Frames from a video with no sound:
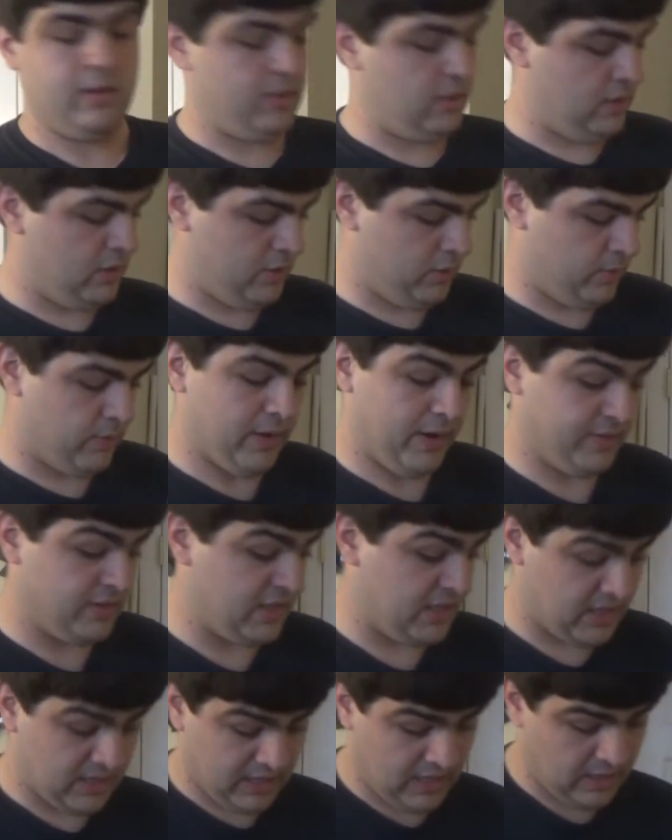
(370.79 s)
You know, I
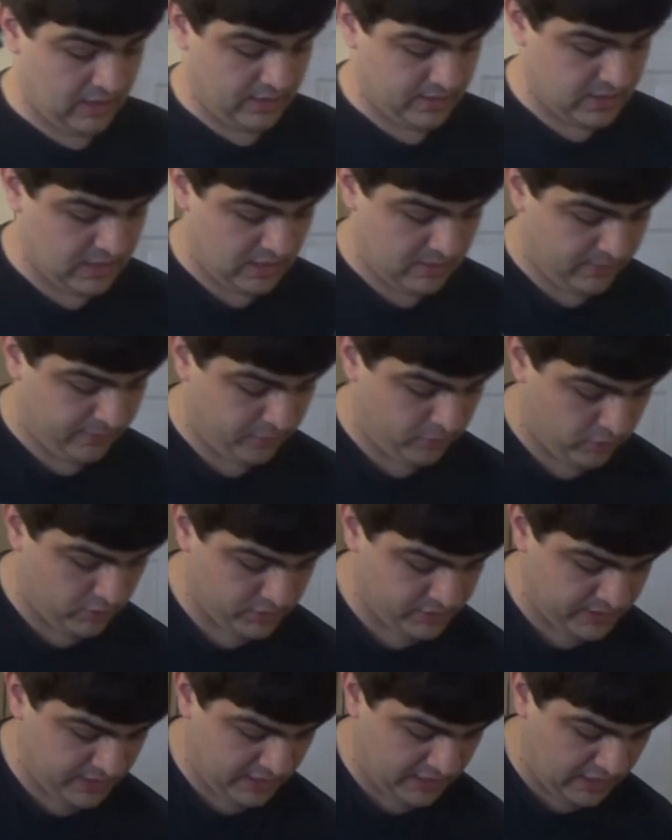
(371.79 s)
said it before,
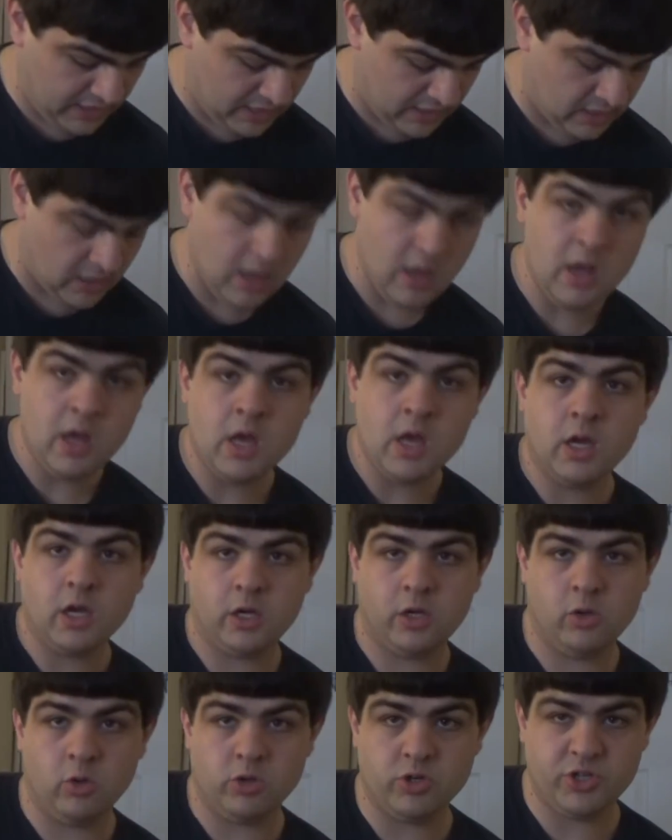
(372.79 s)
I'll say it again.
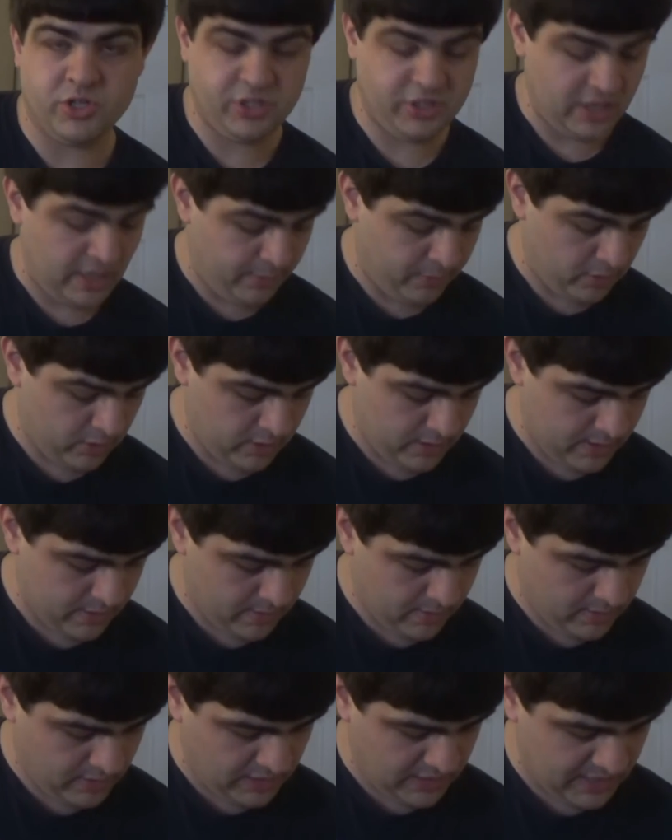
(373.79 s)
Gorgeous saber,
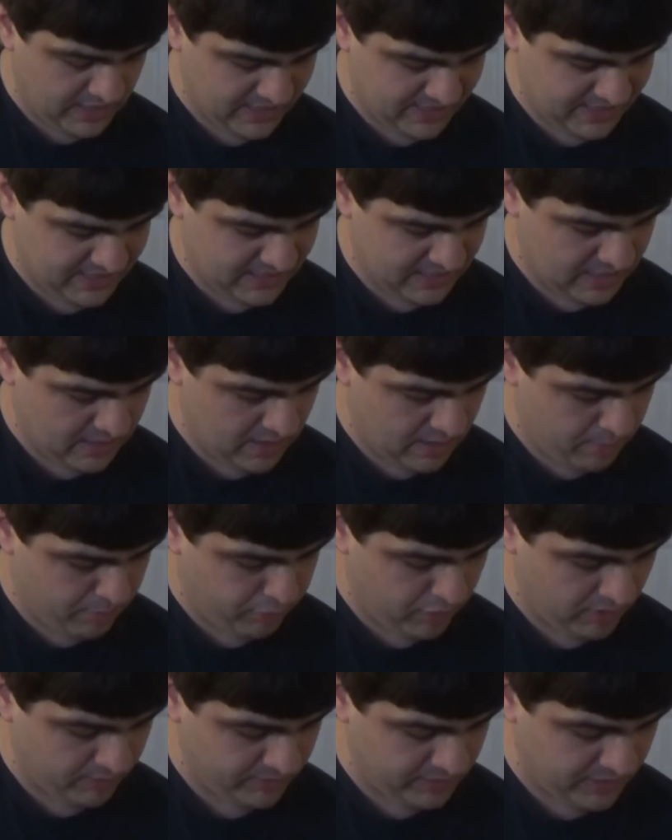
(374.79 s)
yet
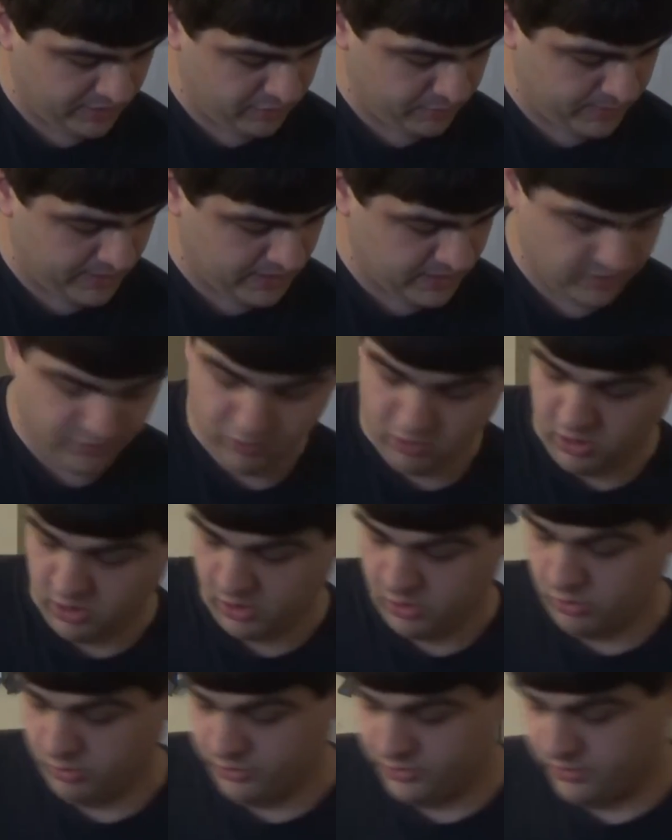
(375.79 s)
probably not the best for
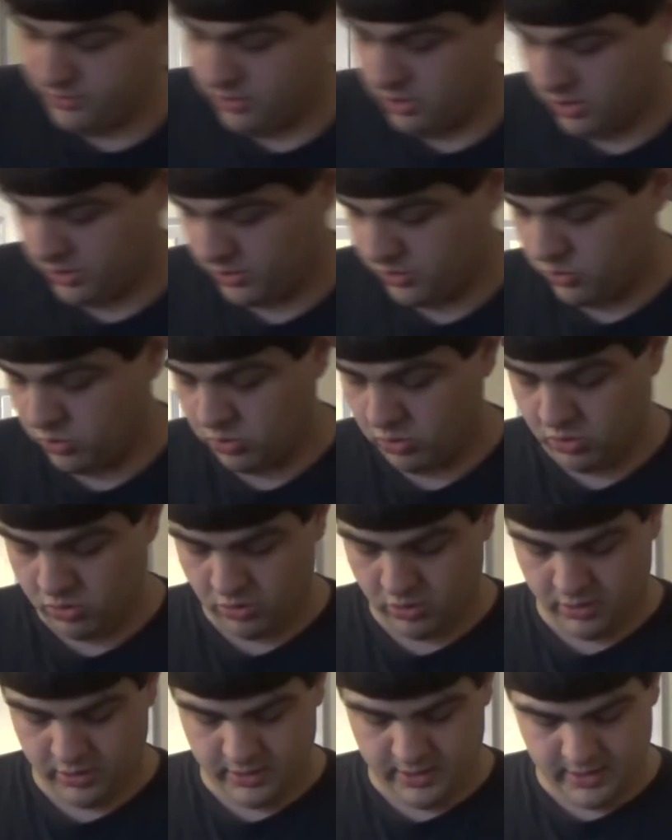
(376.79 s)

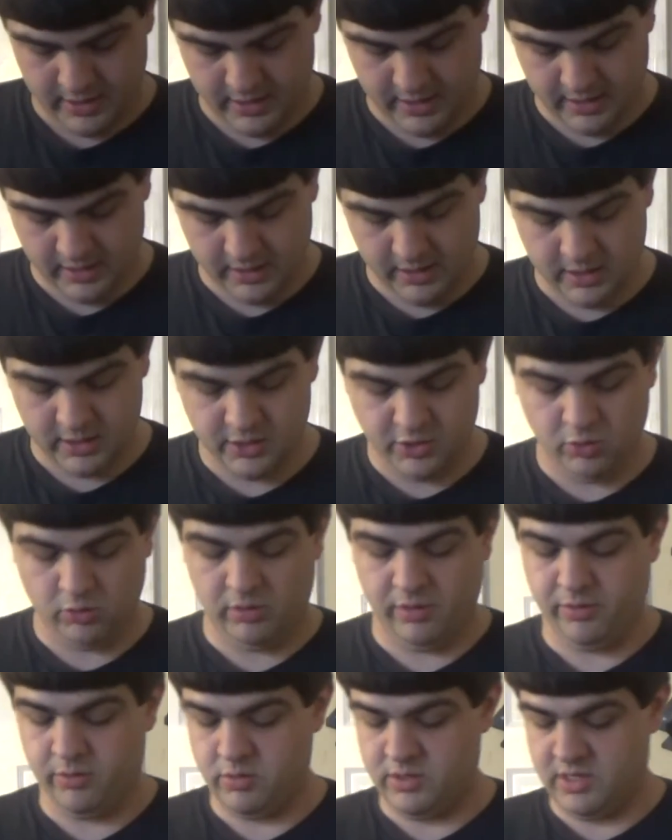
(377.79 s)
hardcore
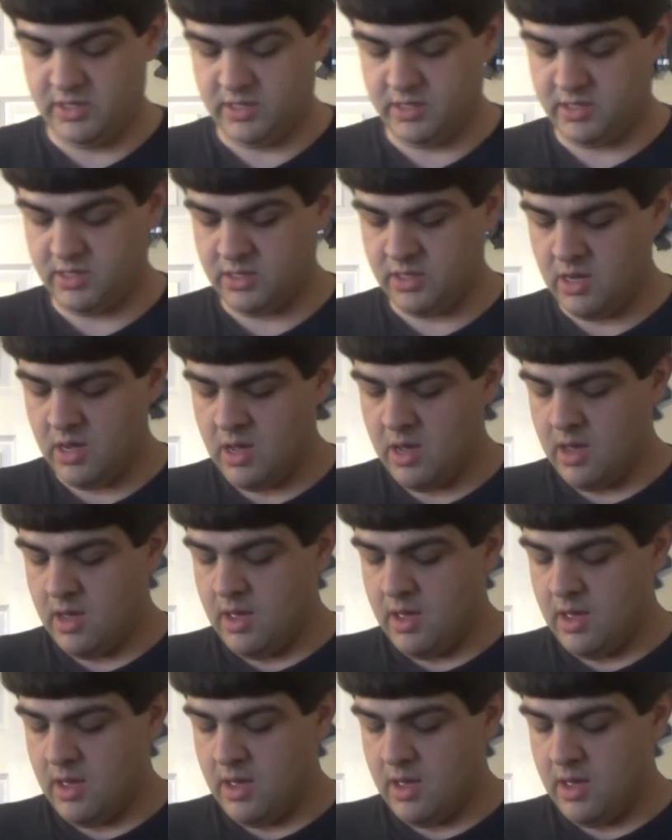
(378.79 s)
duel enthusiasts.